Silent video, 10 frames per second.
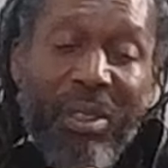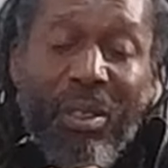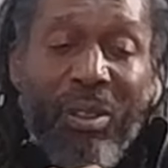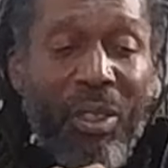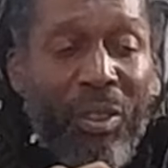
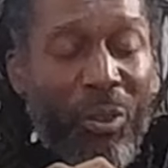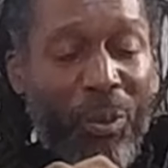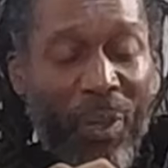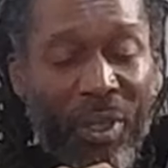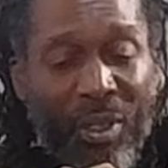No
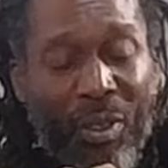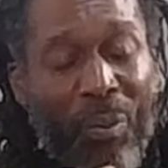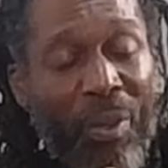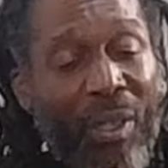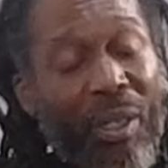disrespect to
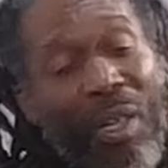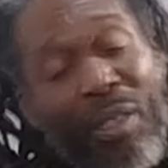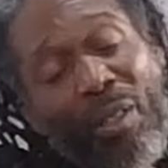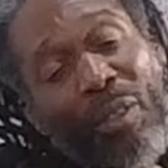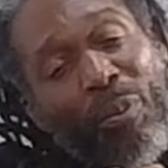nobody. I
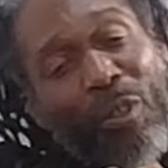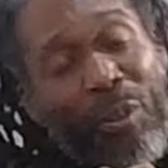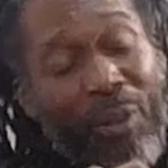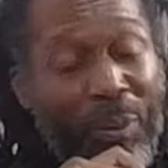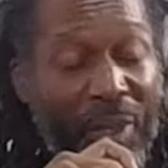know them
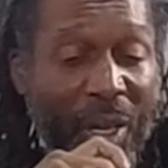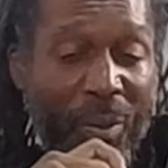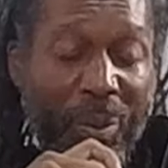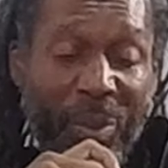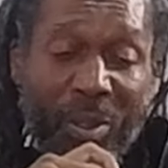dudes up top.
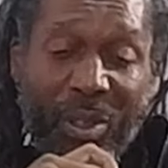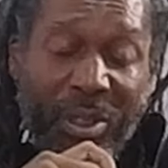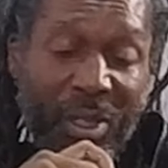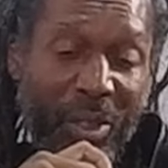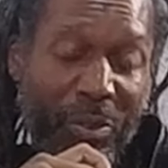We've been knowing
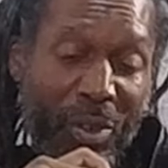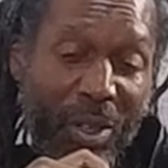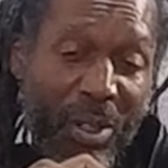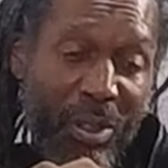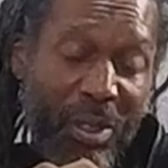each other for a
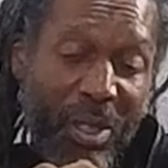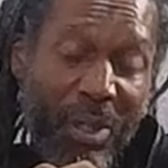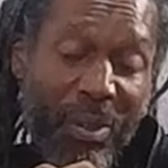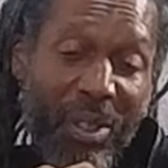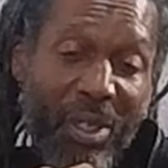long time.
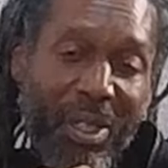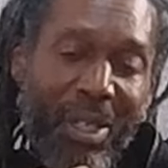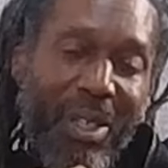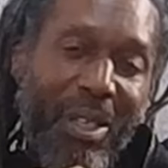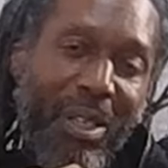
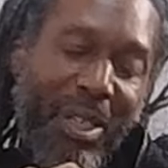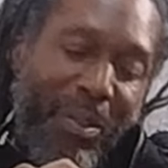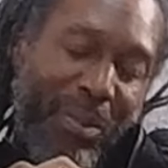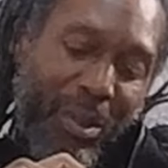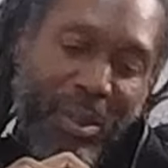
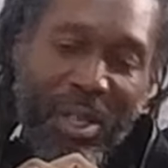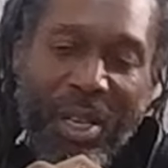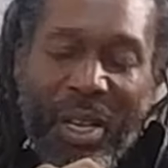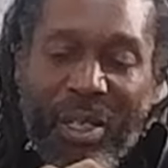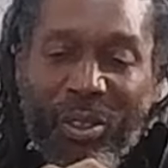A
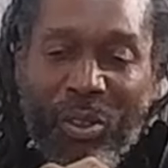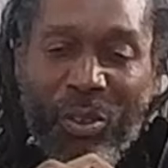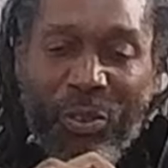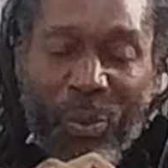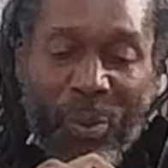lot of
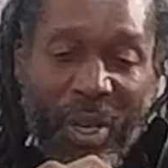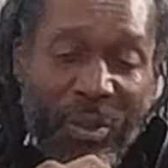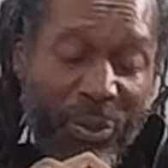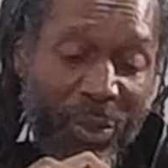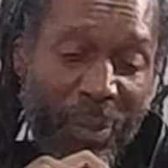dudes from where I'm
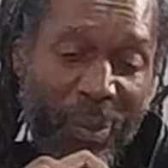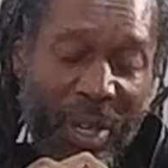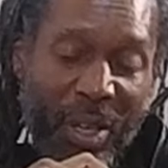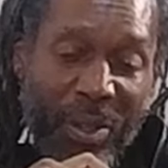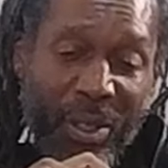from, my
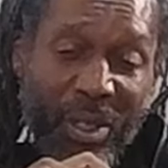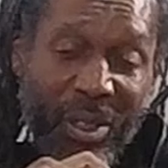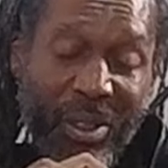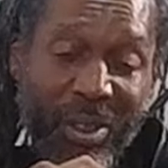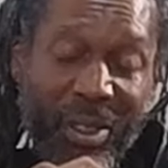area
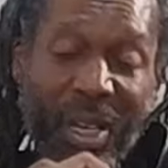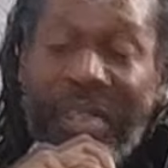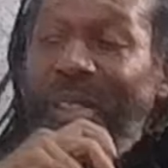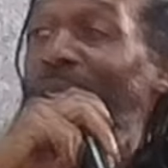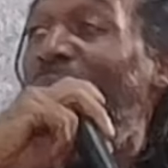is tied into